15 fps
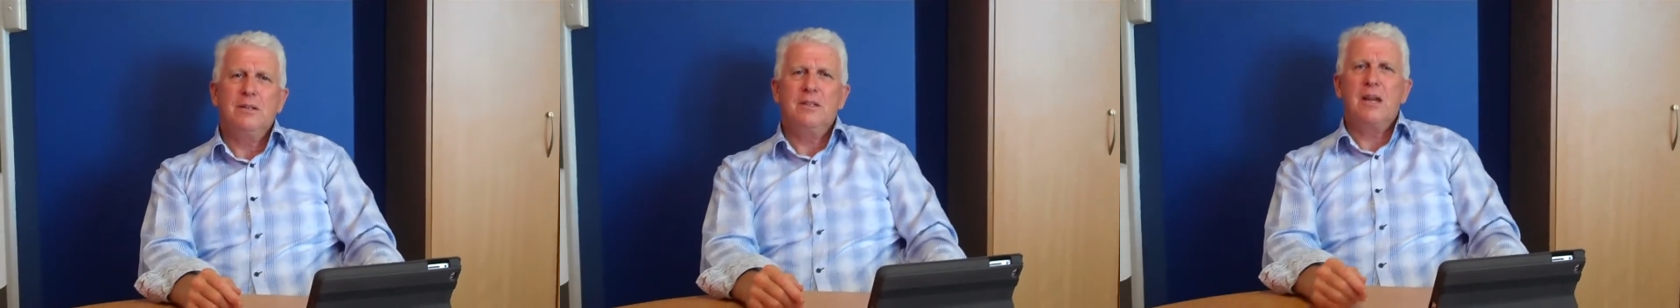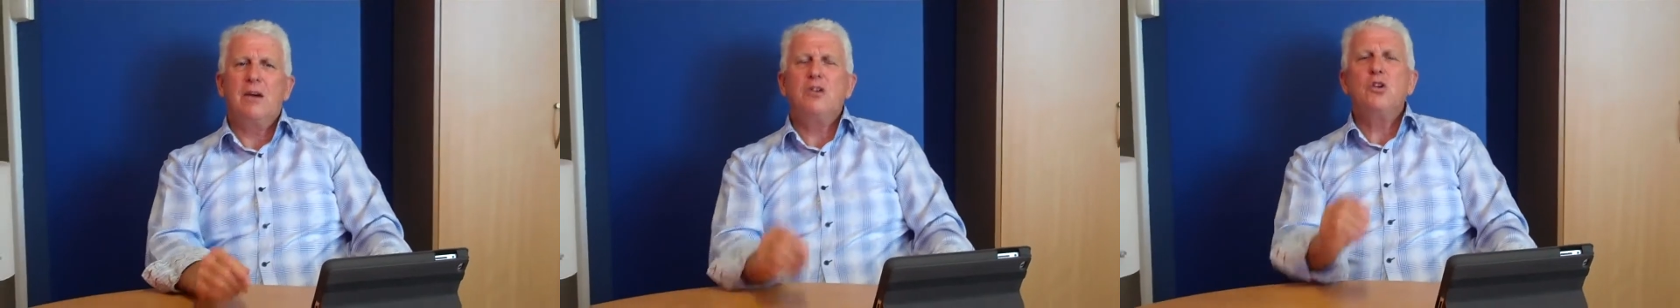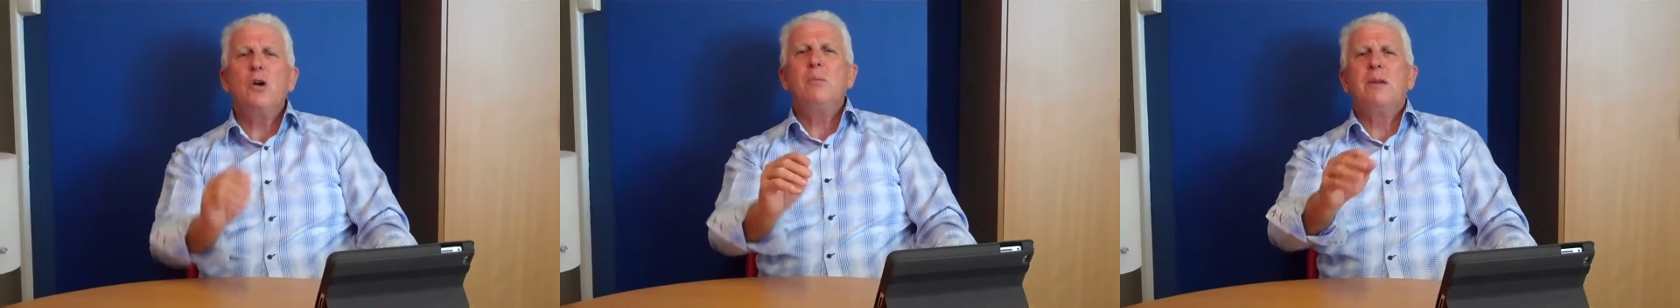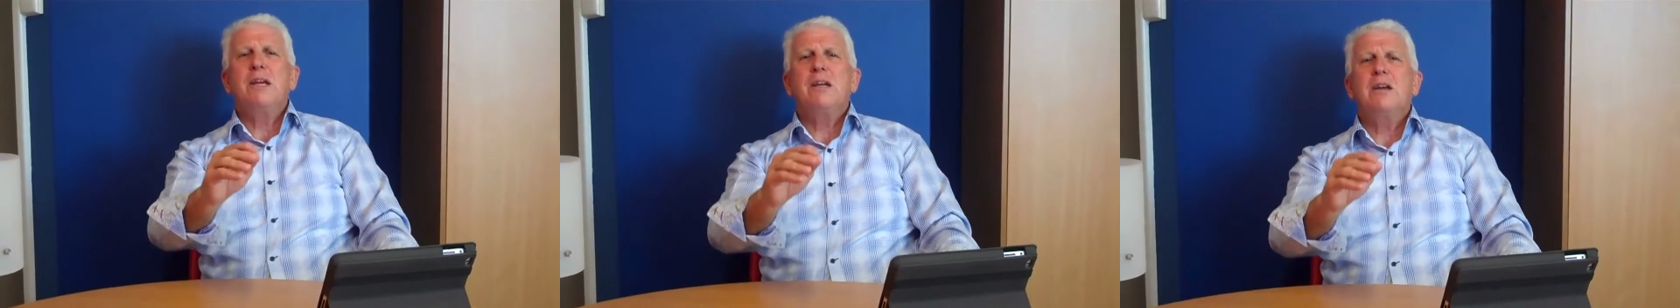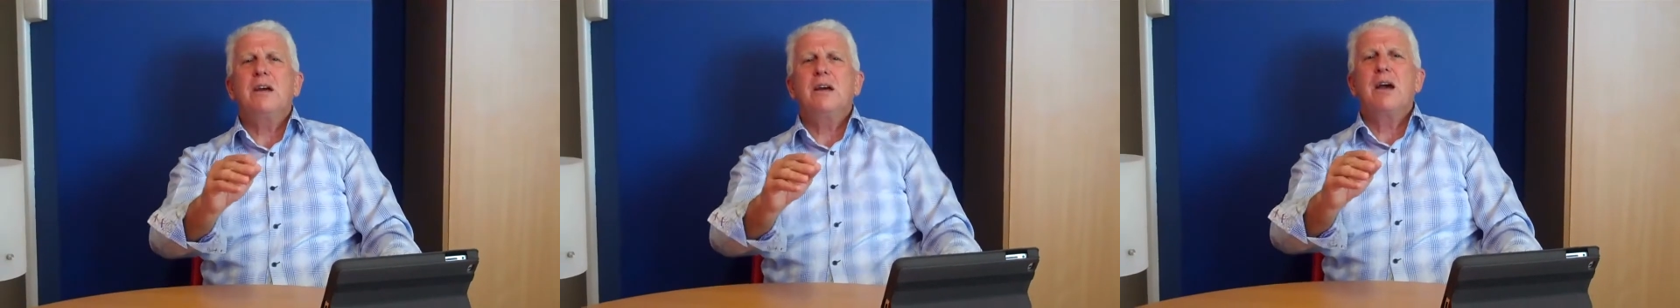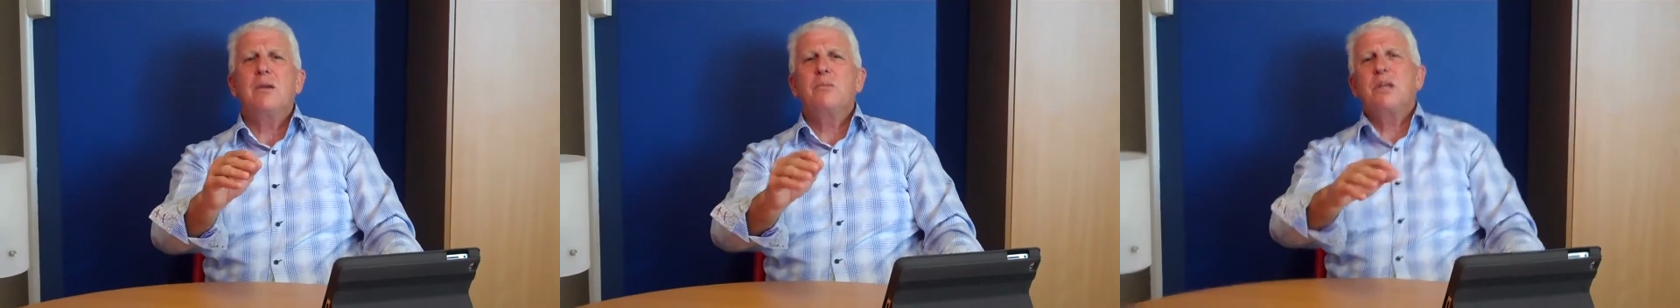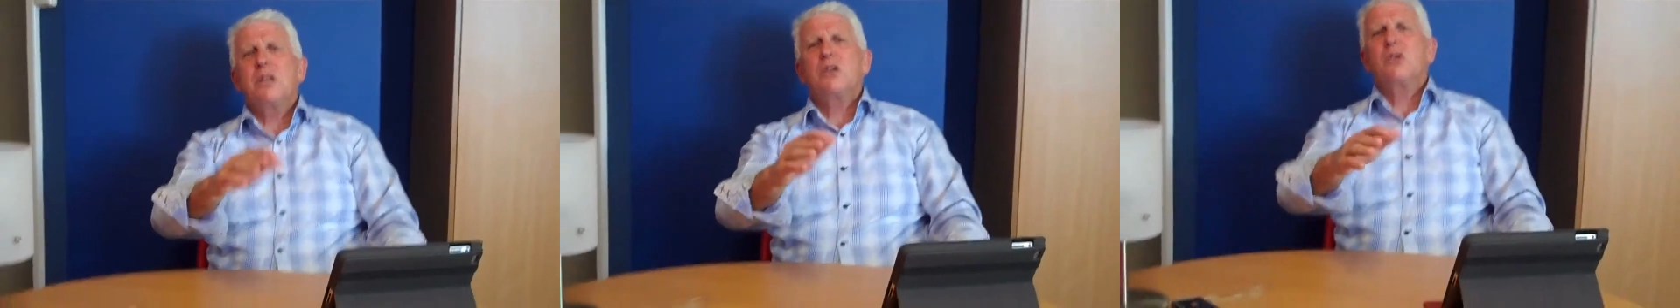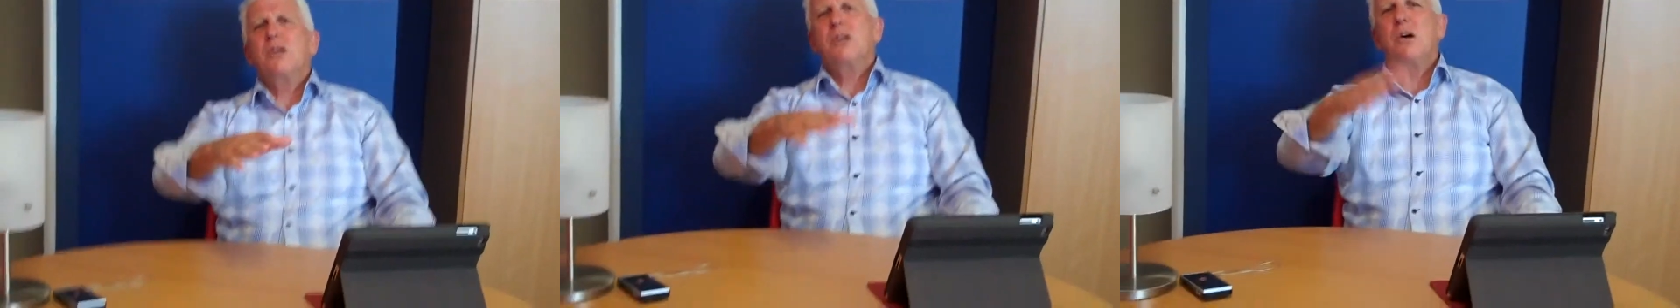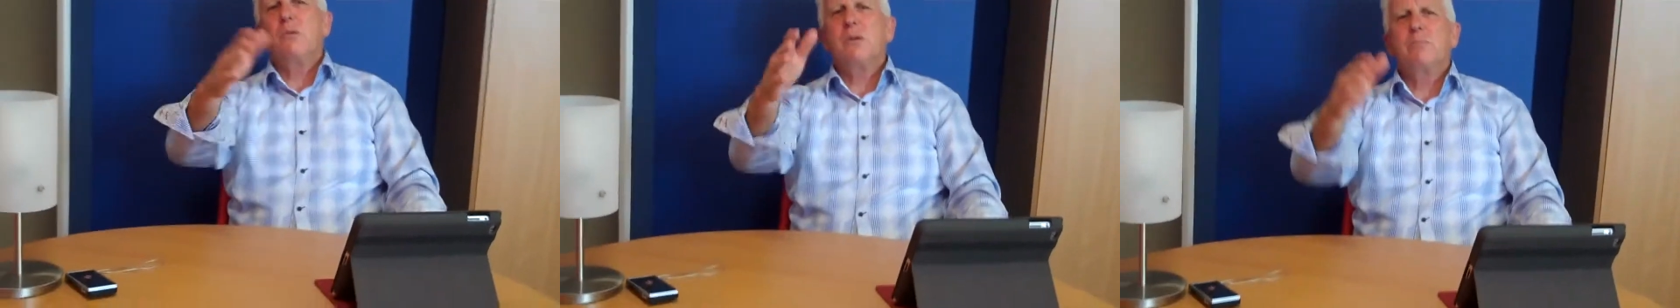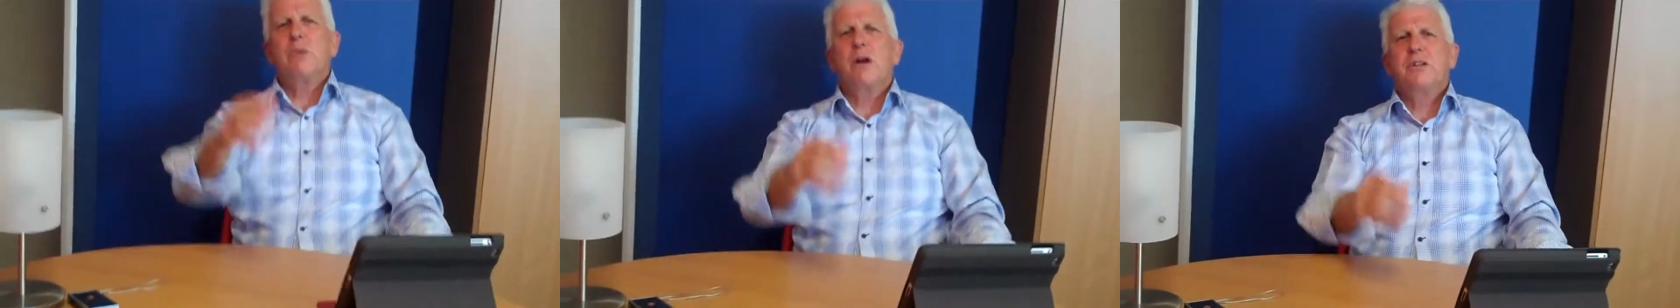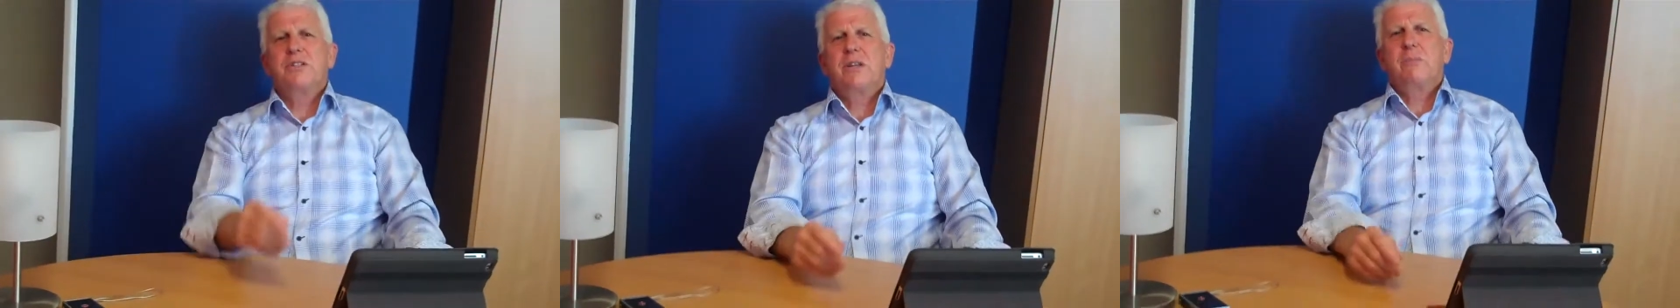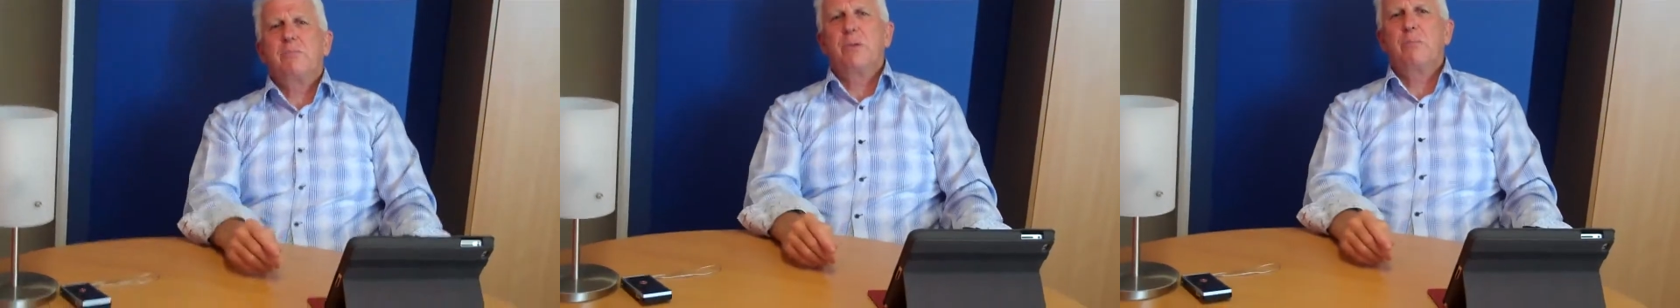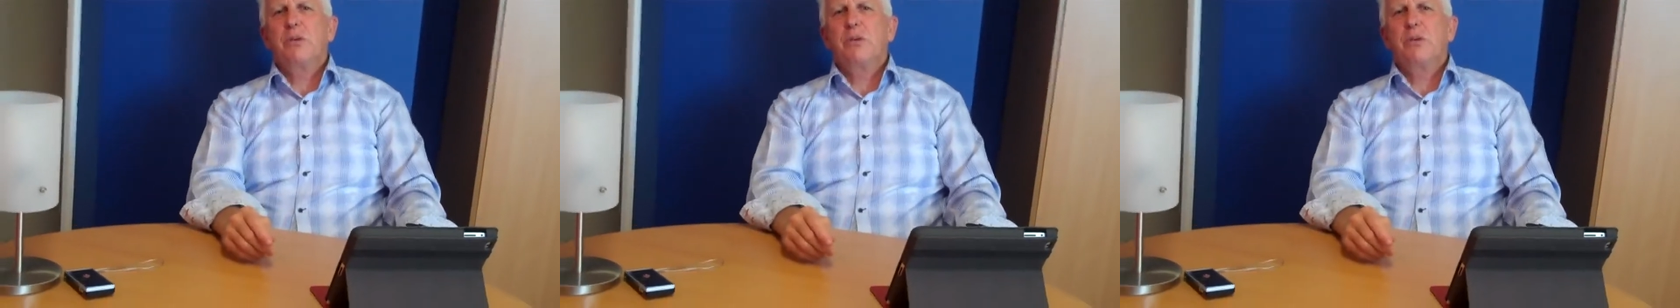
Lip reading: Now, normally, had we agreed, I would have priced that,